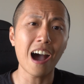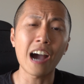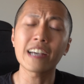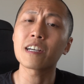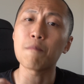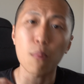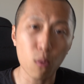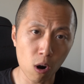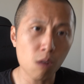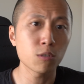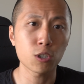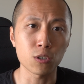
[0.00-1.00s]
I can
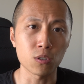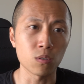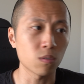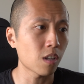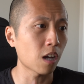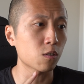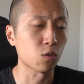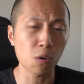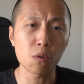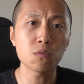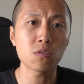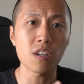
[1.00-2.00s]
promise you that
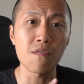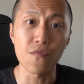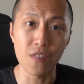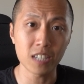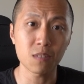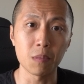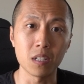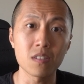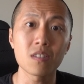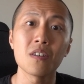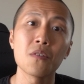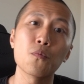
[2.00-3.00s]
those
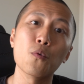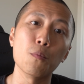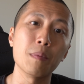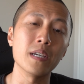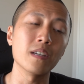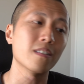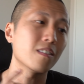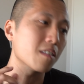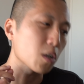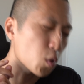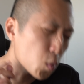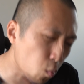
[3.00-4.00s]
investments will be
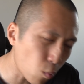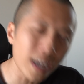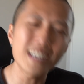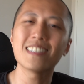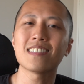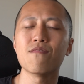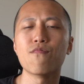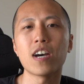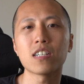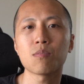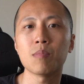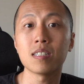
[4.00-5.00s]
the greatest
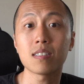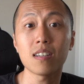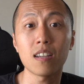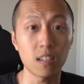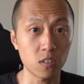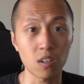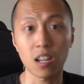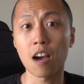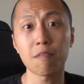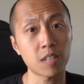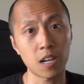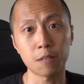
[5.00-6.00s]
investments in your
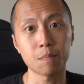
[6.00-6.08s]
lifetime.